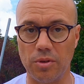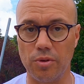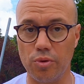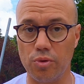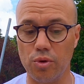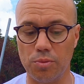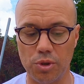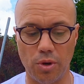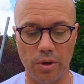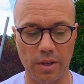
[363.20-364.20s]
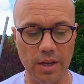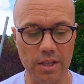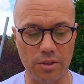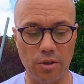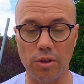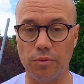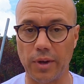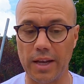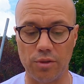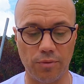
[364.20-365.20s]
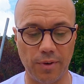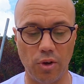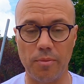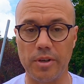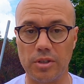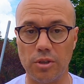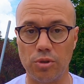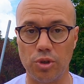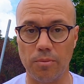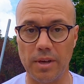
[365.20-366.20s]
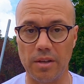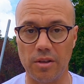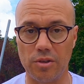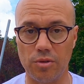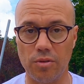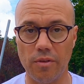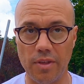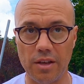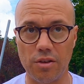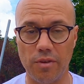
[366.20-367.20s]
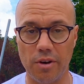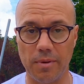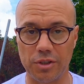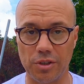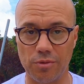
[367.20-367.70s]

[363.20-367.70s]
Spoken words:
on YouTube Short. So don't forget to follow me on social media too. Thank you very much and